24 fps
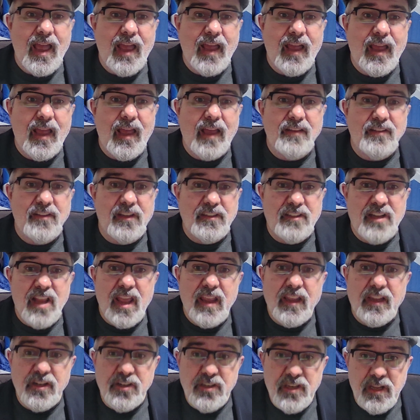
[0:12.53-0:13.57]
as I take a
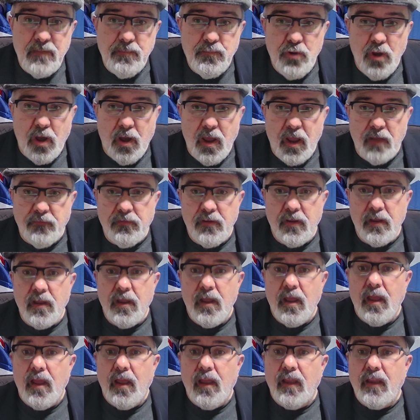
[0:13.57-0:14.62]
deep dive
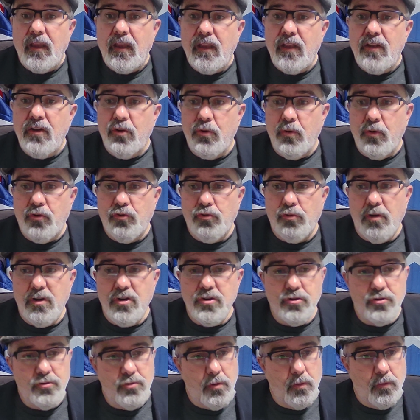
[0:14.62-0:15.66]
into a treasure
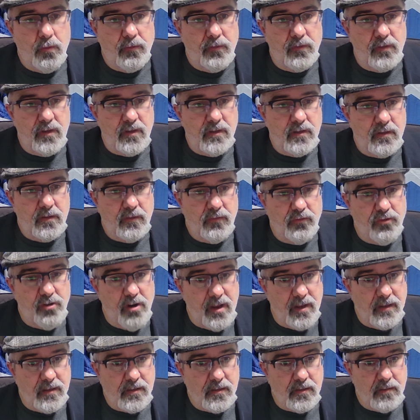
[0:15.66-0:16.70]
trove of these
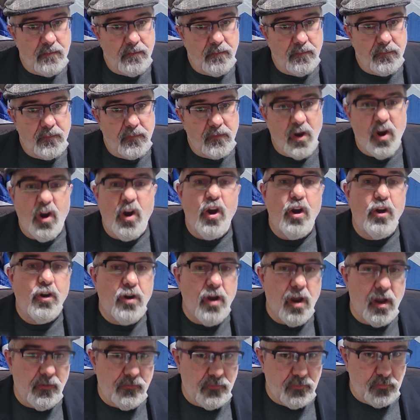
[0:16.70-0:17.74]
threads,
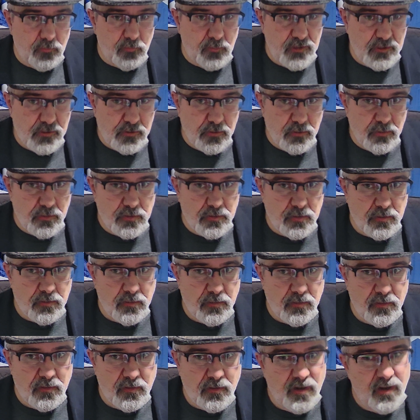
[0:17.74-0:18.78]
archival research.
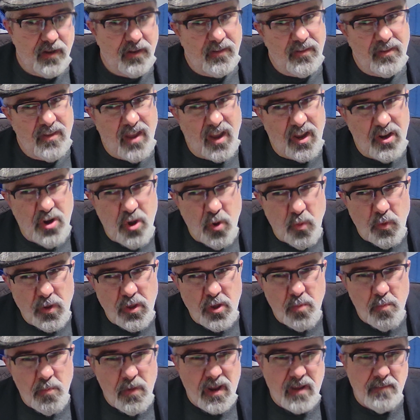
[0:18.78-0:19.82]
Now, I know what you
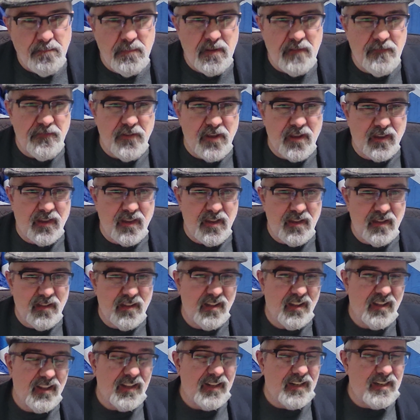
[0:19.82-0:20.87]
might be thinking.
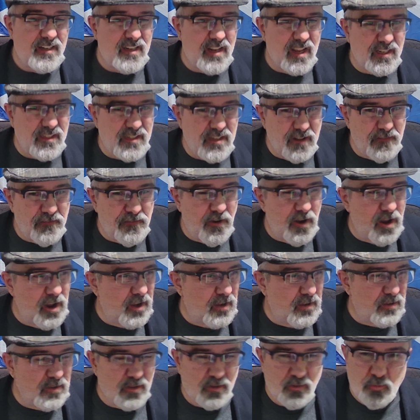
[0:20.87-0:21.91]
Dusty
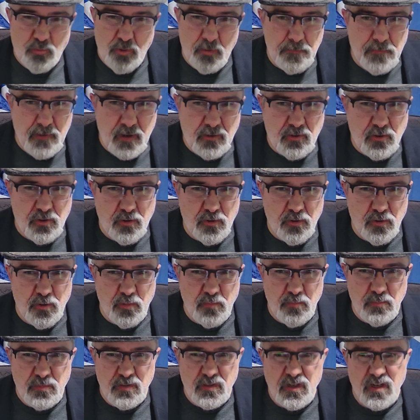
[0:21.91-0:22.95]
files, cryptic
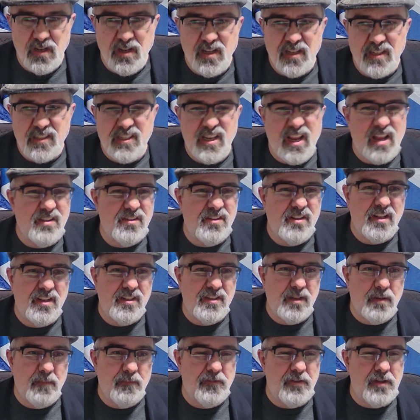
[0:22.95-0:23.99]
terms, sounds like
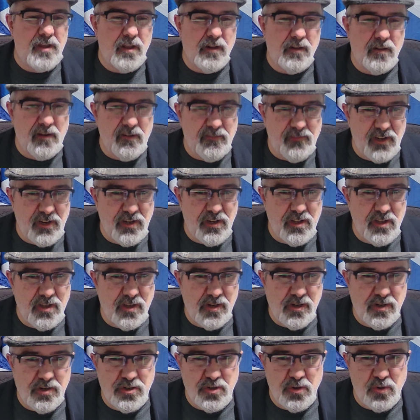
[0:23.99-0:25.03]
something out of Indiana
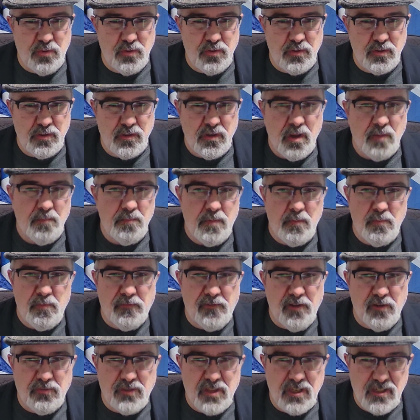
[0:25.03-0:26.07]
Jones, but
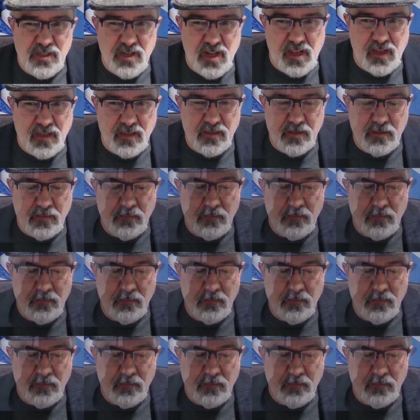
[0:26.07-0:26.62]
without the snakes.